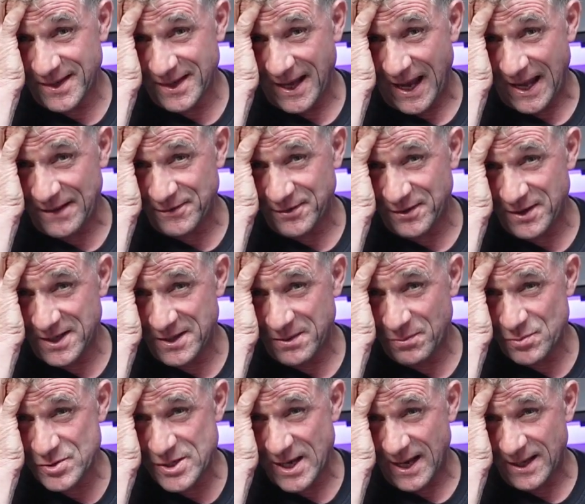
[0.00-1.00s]
Anthony,
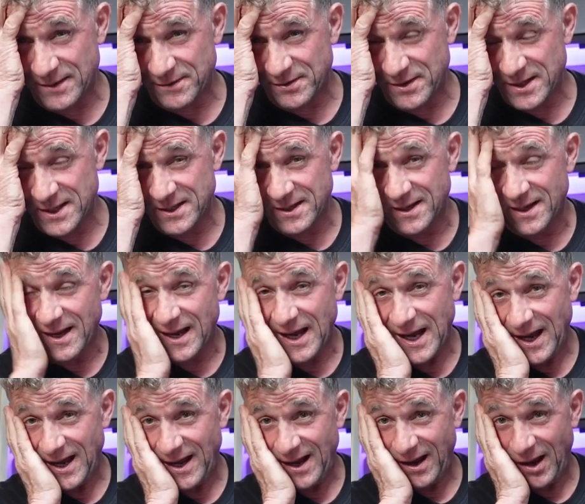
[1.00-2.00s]
was that Anthony?
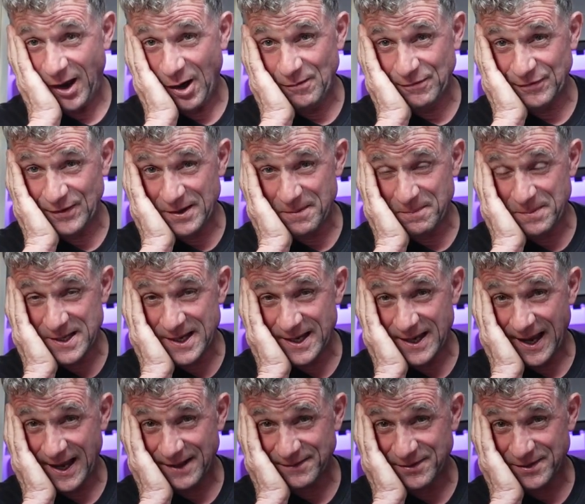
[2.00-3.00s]
Hopefully it'd be
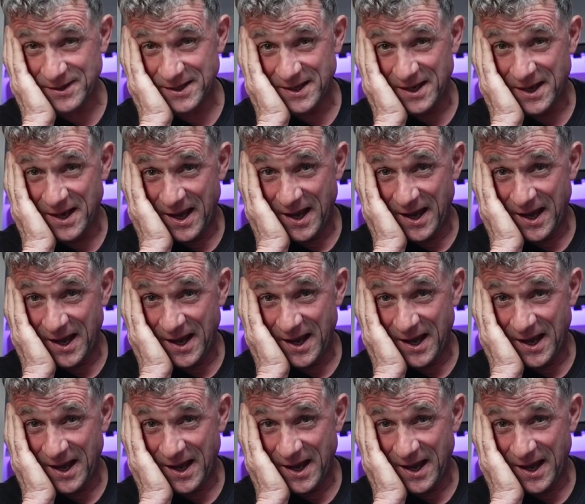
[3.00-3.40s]
Anthony.